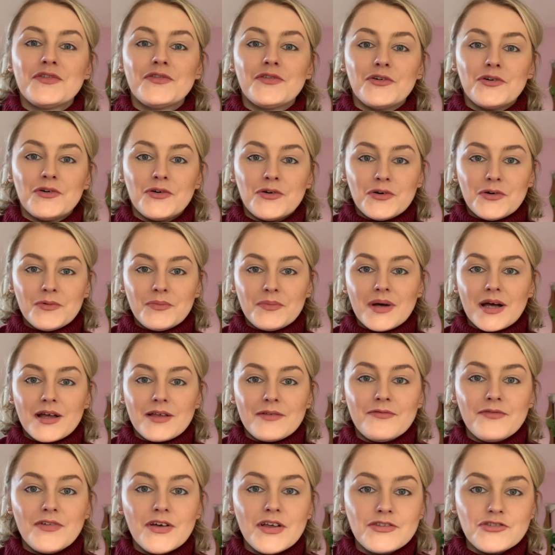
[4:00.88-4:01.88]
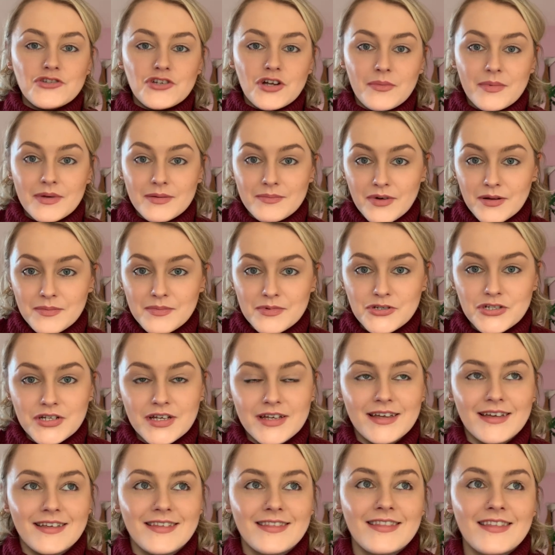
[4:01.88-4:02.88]
for my first job in
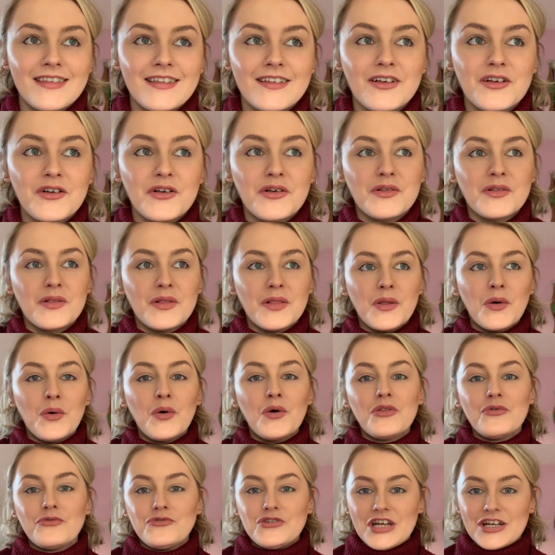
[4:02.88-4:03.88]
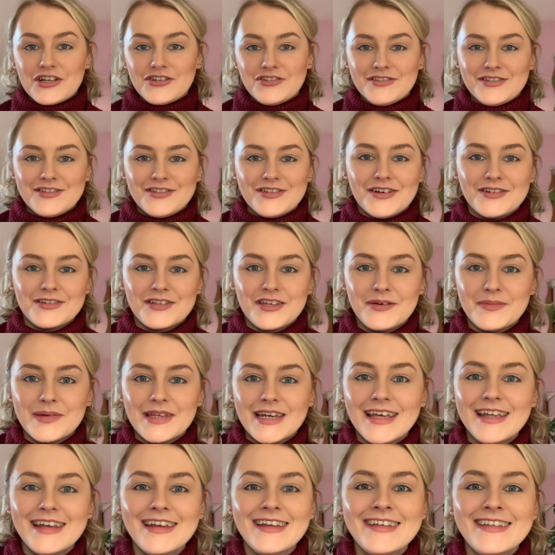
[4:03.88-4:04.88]
publishing. All the objections started coming
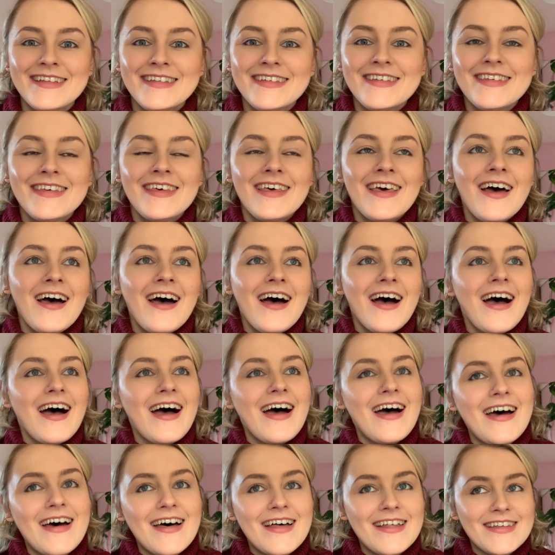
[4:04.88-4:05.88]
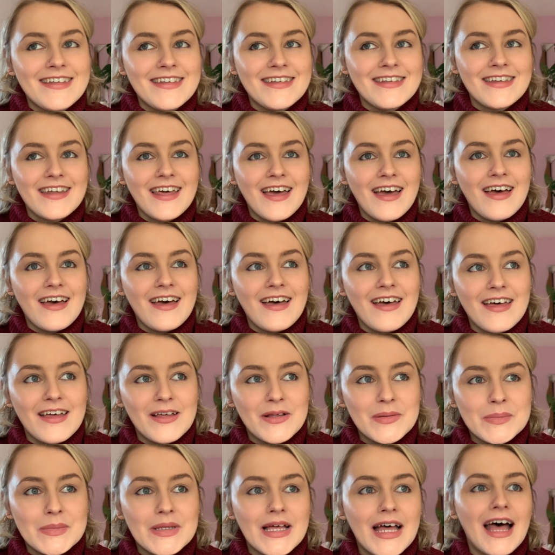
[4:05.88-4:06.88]
in, and
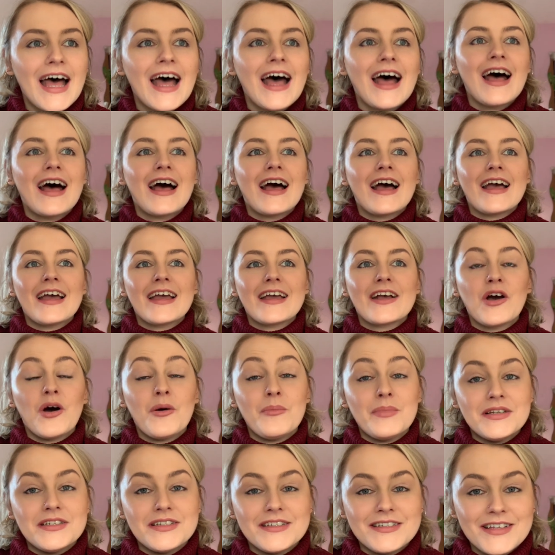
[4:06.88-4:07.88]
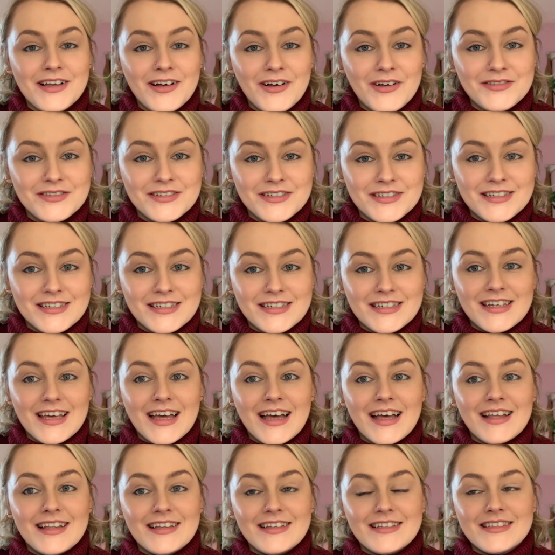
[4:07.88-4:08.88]
I got a bit disheartened
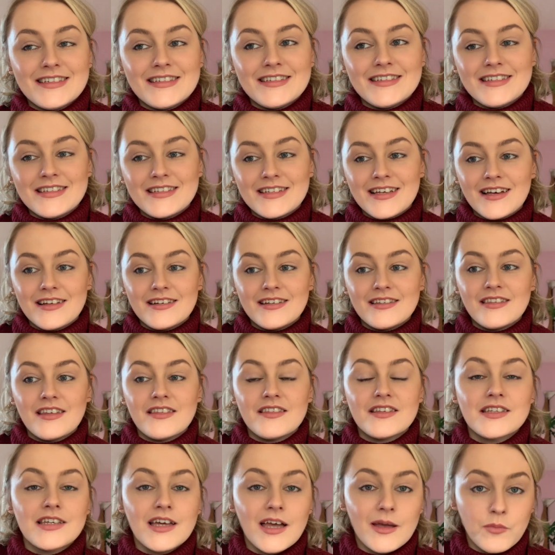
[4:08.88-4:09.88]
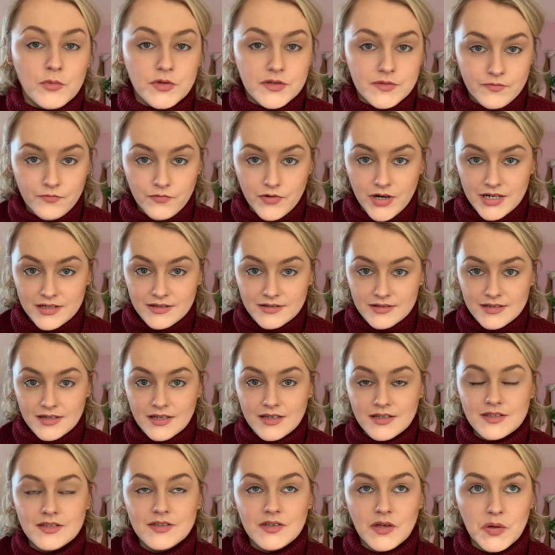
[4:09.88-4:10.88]
and decided that the time wasn't right.
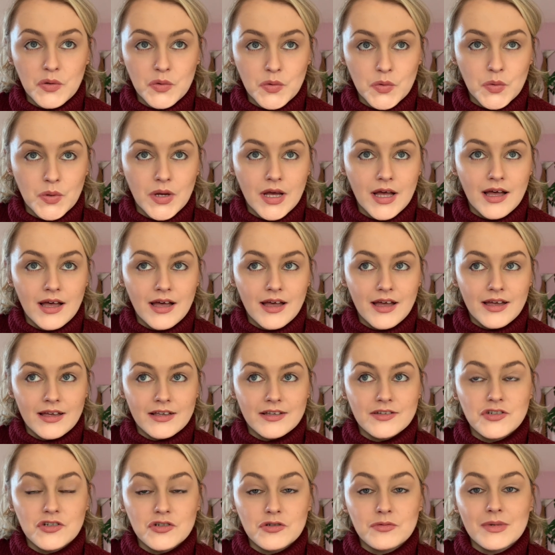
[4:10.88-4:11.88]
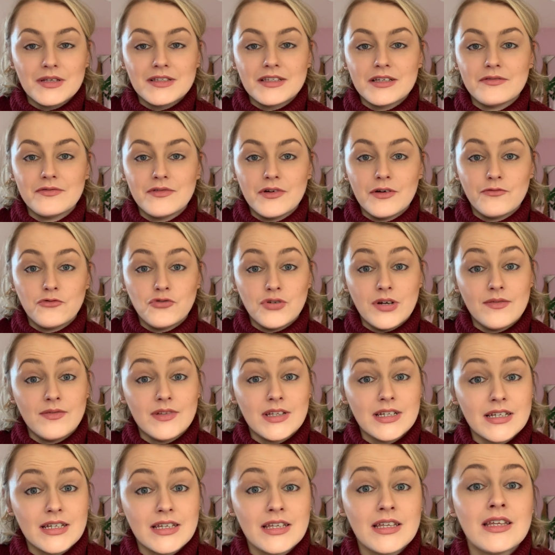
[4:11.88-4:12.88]
So I took myself off
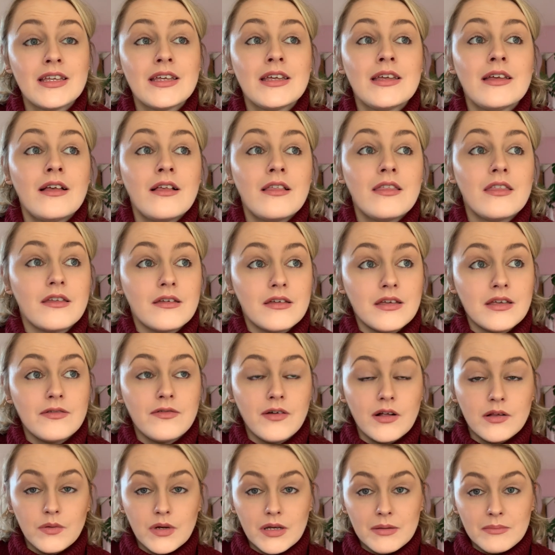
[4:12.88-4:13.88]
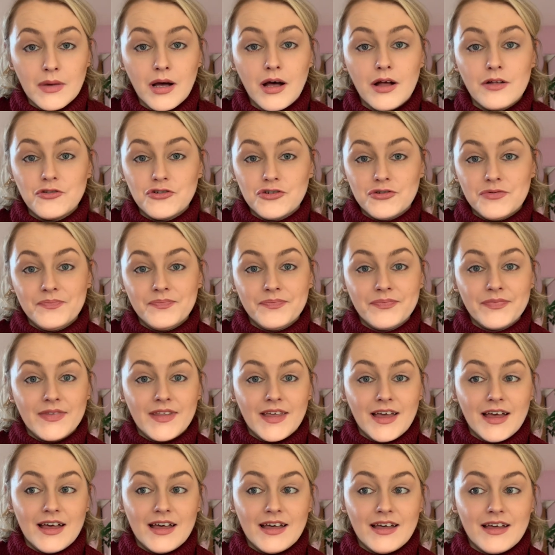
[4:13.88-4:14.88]
travelling the following March,
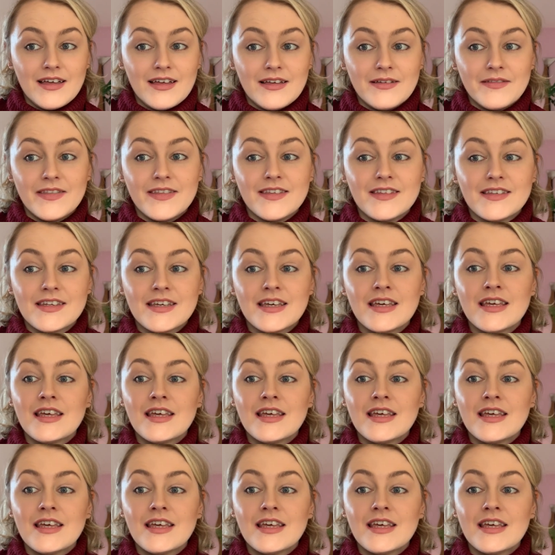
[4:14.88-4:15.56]
and